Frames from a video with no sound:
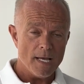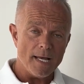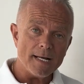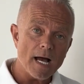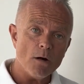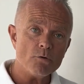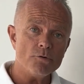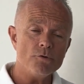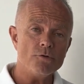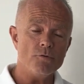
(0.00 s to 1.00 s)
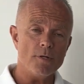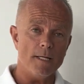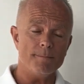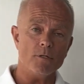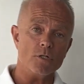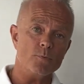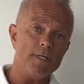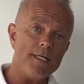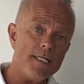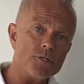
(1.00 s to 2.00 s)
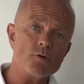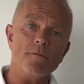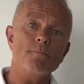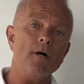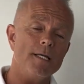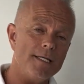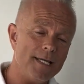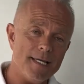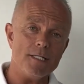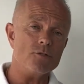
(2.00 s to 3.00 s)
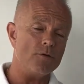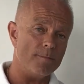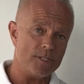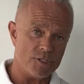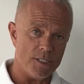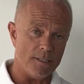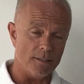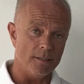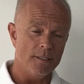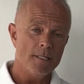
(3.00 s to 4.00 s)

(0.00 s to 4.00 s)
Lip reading: And how do you do that? Because we need to have money into the machine.